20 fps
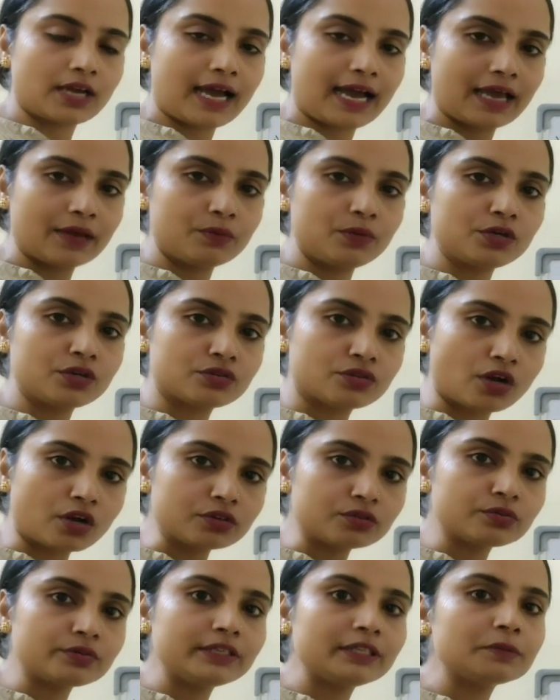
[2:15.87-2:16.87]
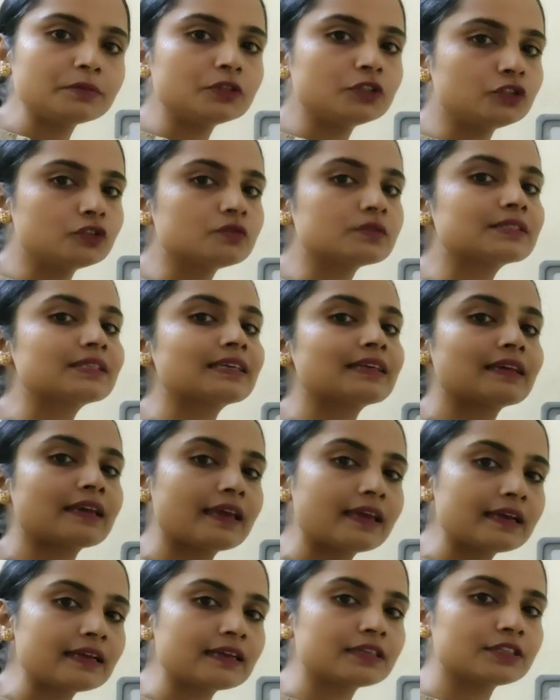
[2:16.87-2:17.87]
I will not only be using
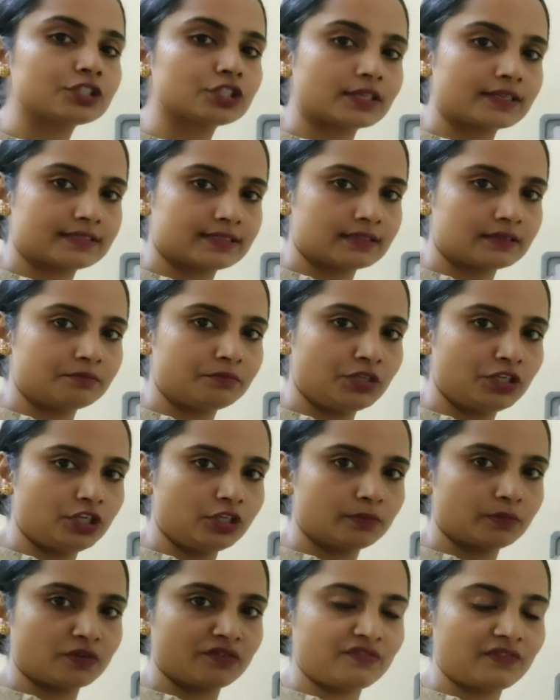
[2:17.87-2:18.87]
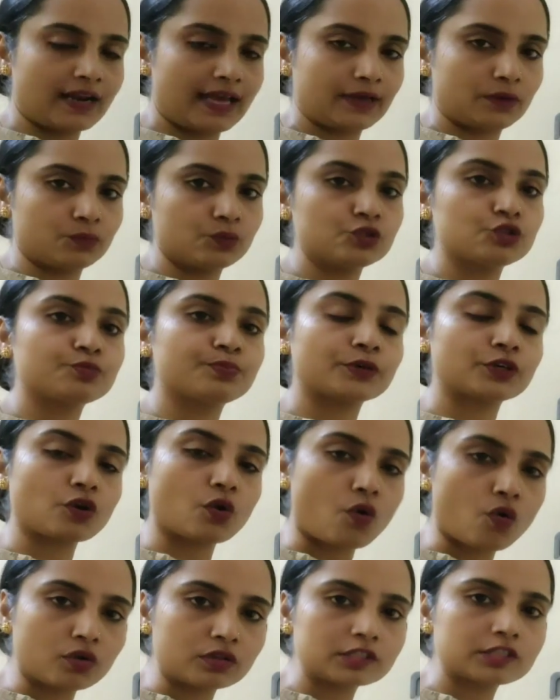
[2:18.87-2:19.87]
English as a medium of language, but
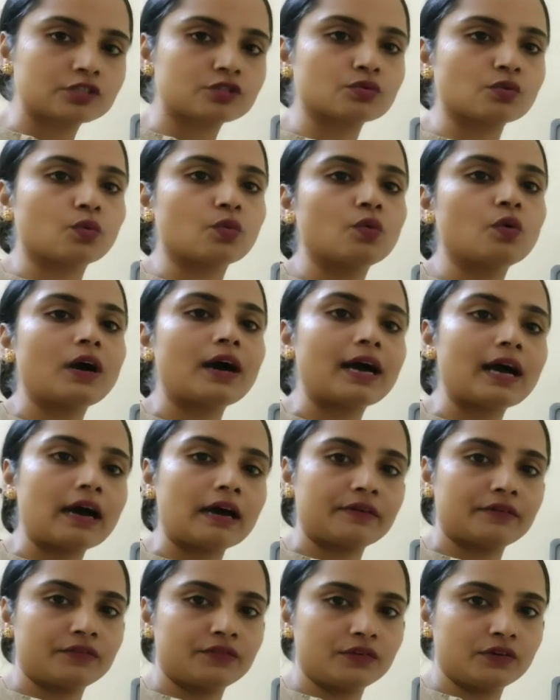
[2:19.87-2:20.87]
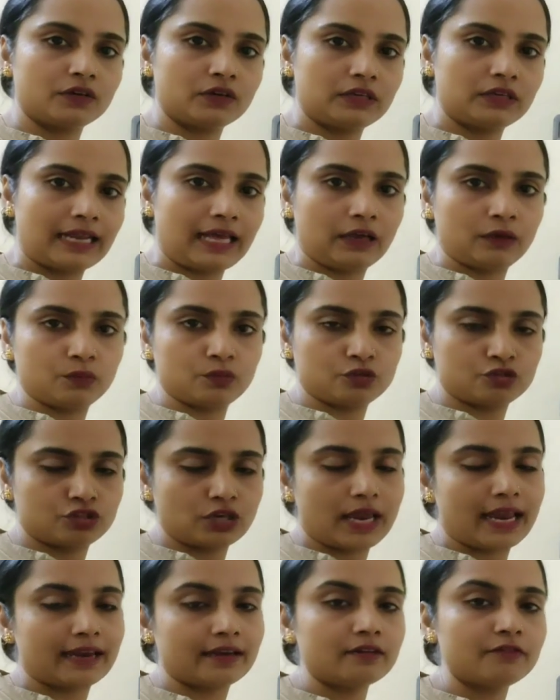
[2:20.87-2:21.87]
also another language,
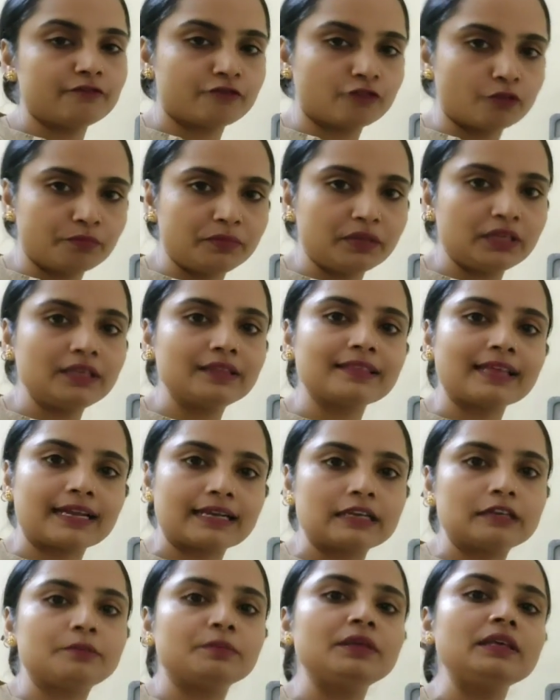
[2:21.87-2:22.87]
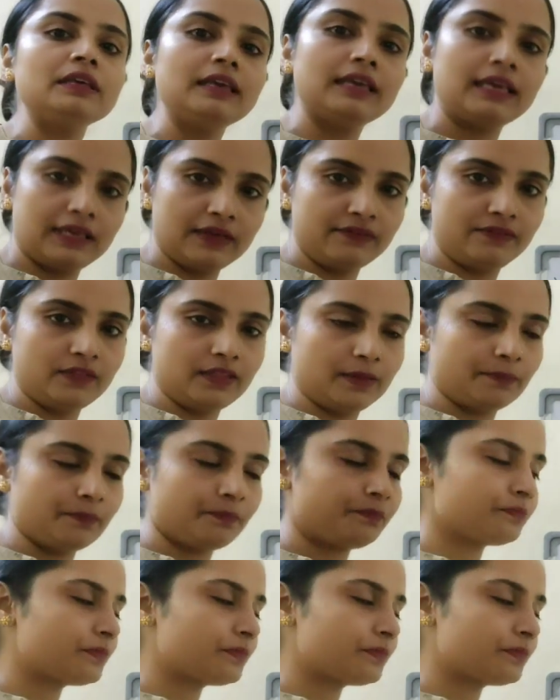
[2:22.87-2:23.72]
and for me that will be Hindi.